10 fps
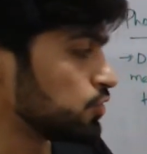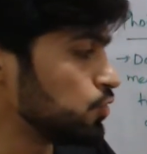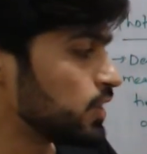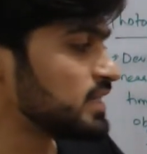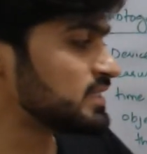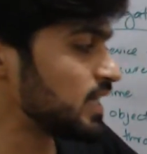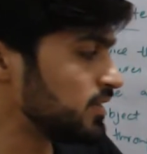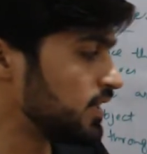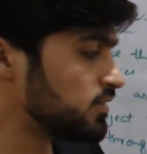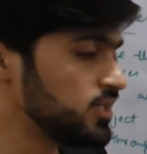can say
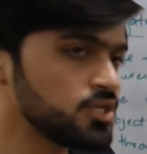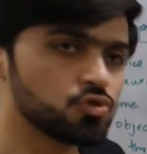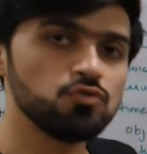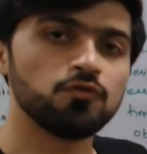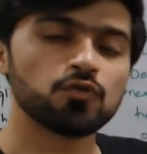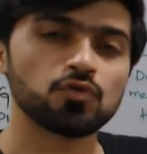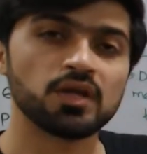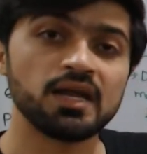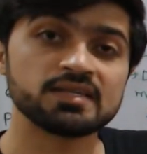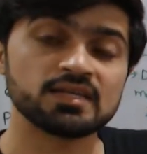that these two photo
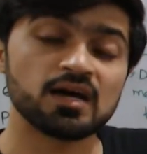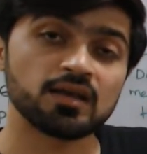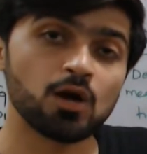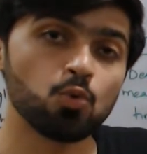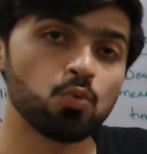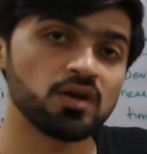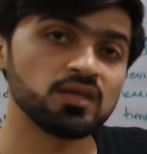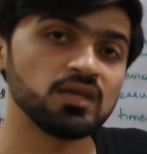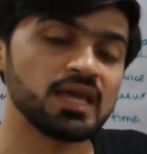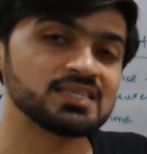gates are now
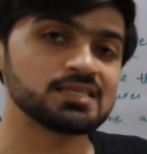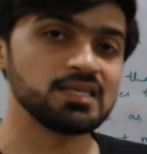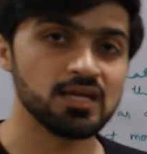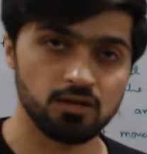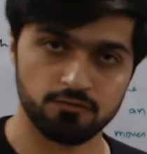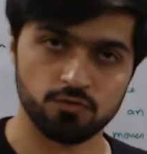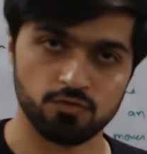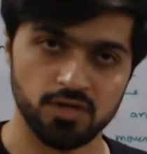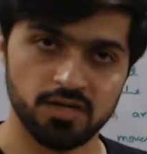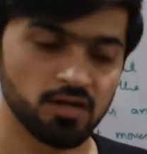working as a single photo
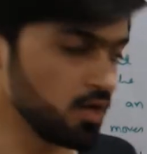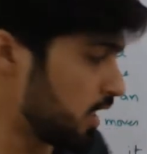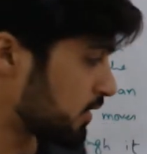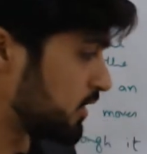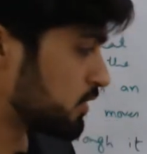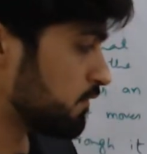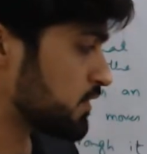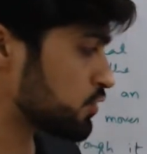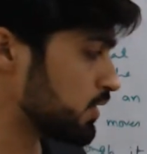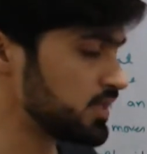gate, or this
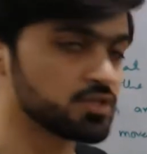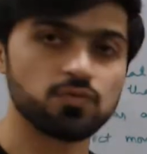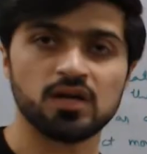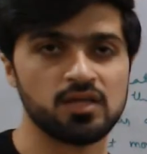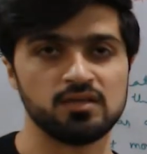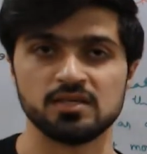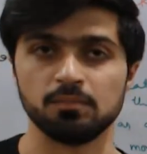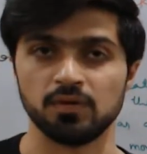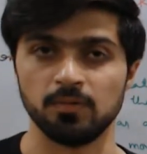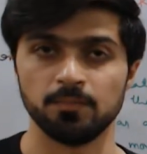first one is working,
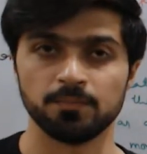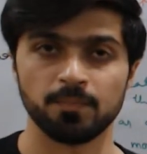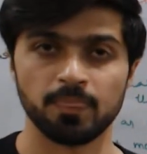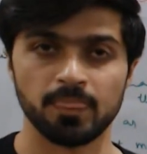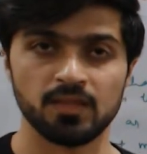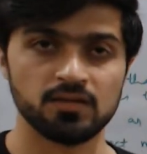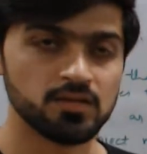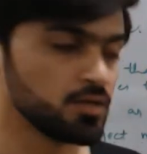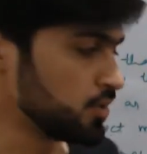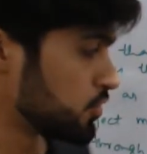simple.
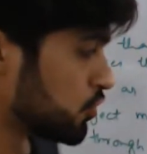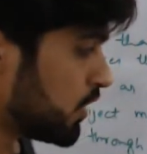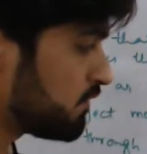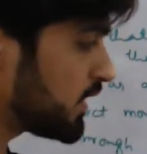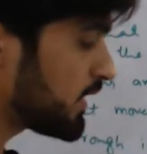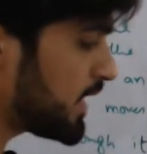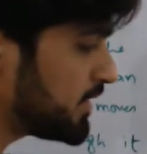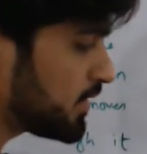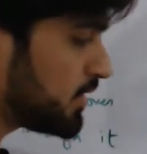So if the glider is